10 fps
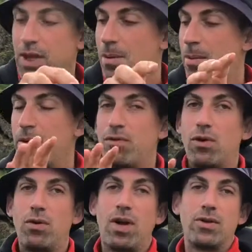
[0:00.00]
I'm aiming for
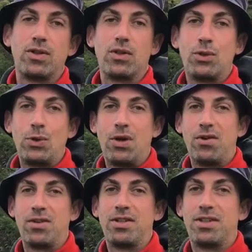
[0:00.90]
around
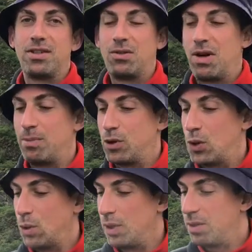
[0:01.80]
200 grams
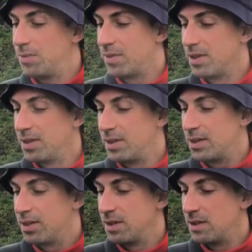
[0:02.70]
total
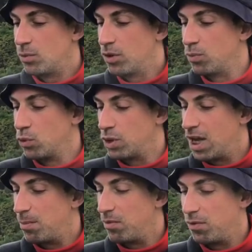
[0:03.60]
with a brew
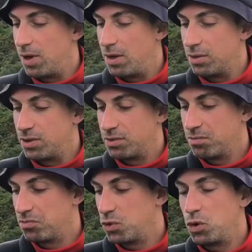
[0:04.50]
time of around
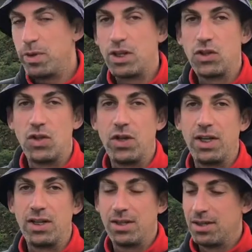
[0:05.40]
2 minutes
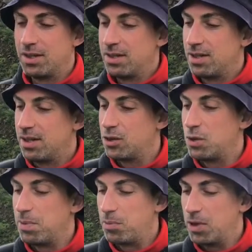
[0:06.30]
30. That
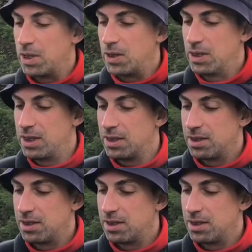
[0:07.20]
should be pretty good.